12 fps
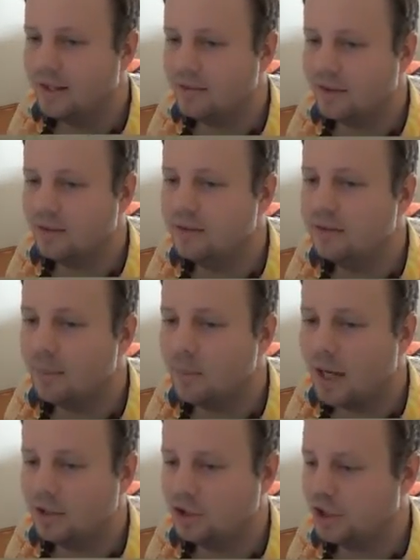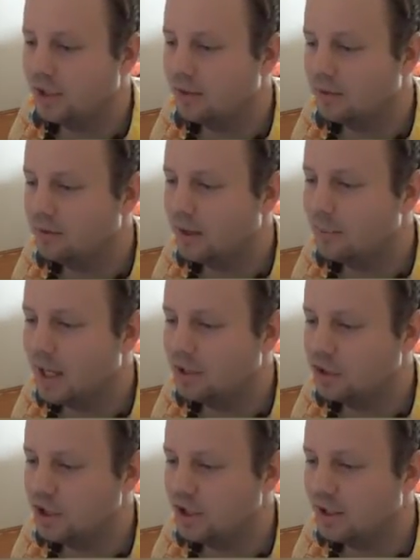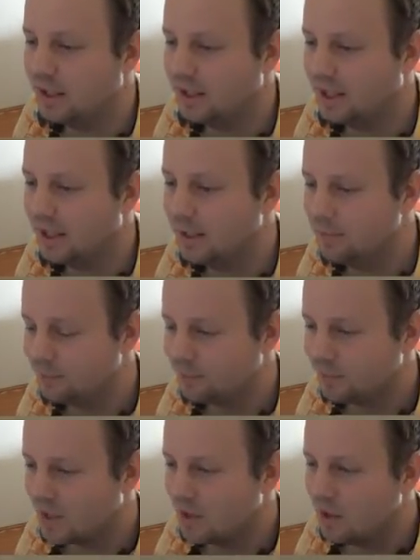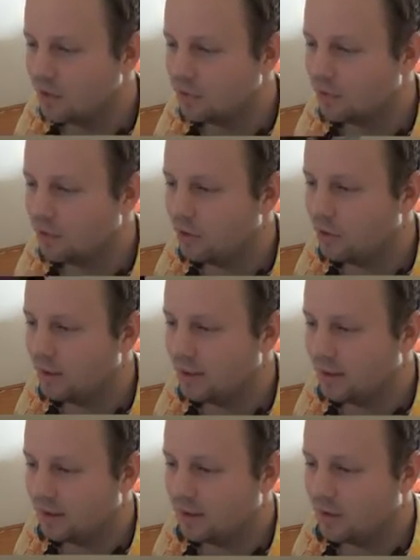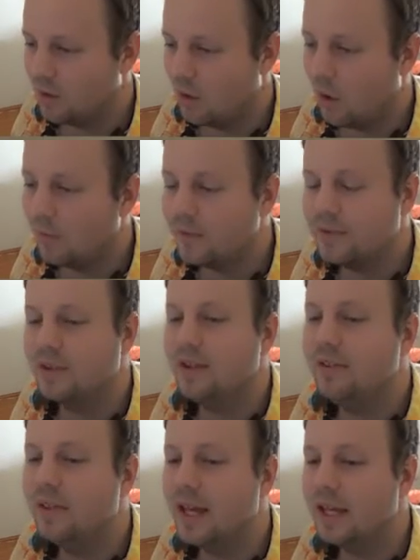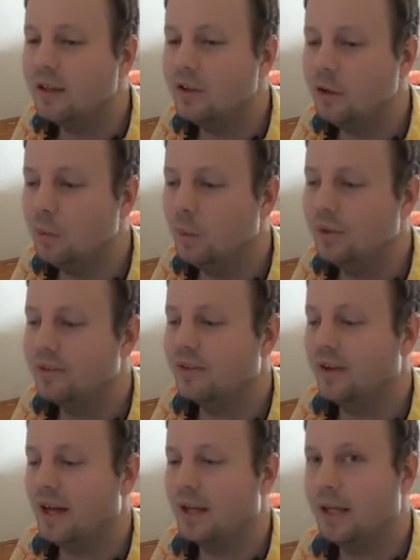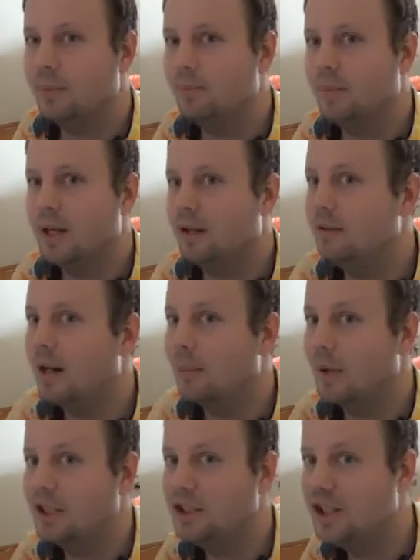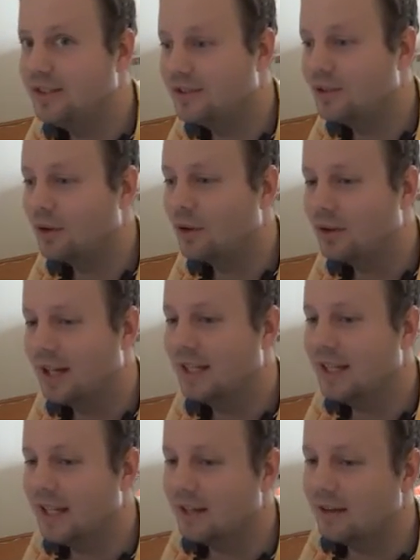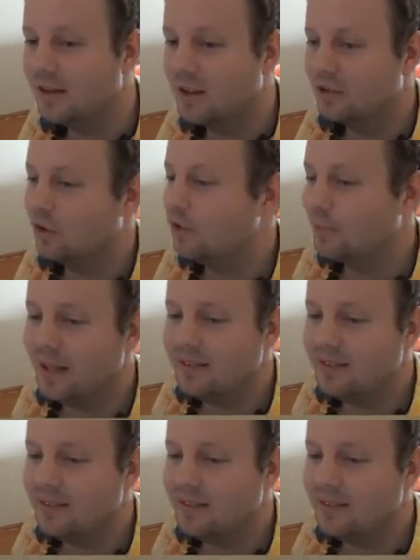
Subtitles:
is damage, damage, okay? So obviously then you would say damagisto again. So it's